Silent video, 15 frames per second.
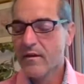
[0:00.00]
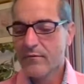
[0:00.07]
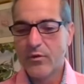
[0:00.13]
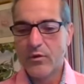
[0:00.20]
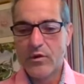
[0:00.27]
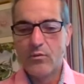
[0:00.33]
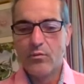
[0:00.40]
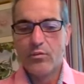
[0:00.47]

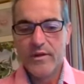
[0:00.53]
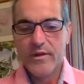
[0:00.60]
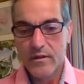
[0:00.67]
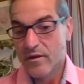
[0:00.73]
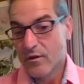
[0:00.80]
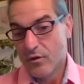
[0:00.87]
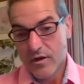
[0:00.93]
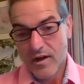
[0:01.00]
for the
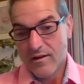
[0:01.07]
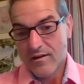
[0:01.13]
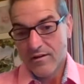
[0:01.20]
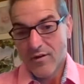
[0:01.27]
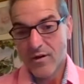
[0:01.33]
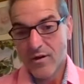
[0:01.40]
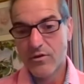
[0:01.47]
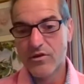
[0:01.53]
really good
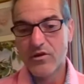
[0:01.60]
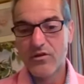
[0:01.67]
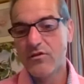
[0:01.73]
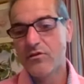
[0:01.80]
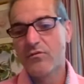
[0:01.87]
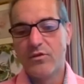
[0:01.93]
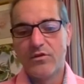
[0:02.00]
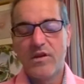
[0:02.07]

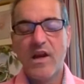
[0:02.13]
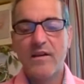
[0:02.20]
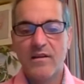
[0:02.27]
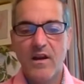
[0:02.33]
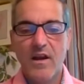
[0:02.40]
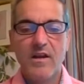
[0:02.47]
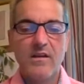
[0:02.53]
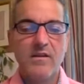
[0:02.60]
antiviruses, were 10
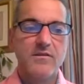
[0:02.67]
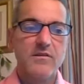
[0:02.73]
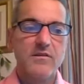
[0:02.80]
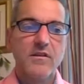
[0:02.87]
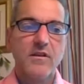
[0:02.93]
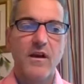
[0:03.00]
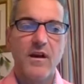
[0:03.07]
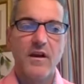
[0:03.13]
days.
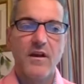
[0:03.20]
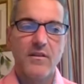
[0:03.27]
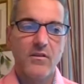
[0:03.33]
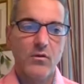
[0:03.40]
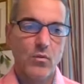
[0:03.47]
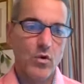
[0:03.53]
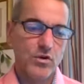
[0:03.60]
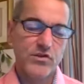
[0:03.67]
The
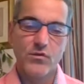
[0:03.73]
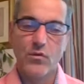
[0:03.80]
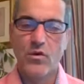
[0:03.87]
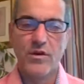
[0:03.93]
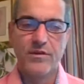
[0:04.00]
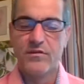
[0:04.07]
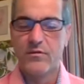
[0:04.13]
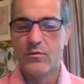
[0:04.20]
worst
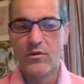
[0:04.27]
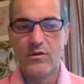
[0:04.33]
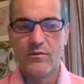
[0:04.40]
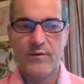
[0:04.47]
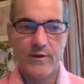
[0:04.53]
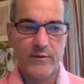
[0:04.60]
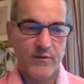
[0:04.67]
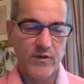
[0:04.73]
ones were
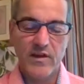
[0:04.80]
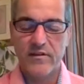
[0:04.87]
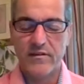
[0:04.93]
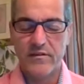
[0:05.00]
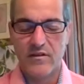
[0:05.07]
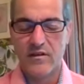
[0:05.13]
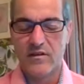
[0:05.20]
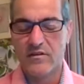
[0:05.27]
15,
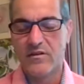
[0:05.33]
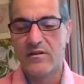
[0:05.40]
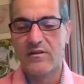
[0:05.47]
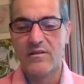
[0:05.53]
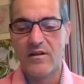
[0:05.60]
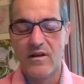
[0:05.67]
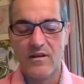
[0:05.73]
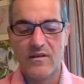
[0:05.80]

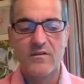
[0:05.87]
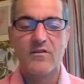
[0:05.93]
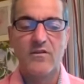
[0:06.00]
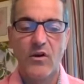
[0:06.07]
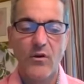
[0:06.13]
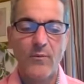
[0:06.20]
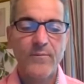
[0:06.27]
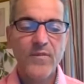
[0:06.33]
16 days.
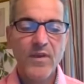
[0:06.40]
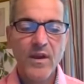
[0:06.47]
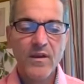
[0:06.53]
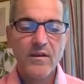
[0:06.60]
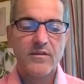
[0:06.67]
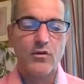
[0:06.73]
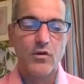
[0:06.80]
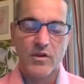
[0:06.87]
So
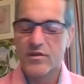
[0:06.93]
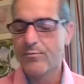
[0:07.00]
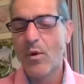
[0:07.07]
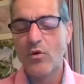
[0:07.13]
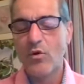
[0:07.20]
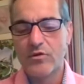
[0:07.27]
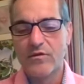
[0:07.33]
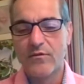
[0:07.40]
you're
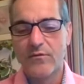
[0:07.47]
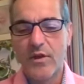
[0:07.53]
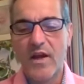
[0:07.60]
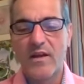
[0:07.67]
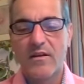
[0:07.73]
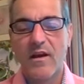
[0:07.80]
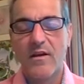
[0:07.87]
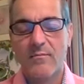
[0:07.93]
exposed for
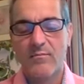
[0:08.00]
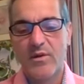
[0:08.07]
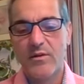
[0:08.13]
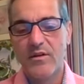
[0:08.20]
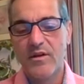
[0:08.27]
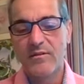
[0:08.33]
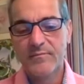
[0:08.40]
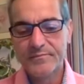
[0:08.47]
that time
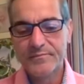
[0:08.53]
period.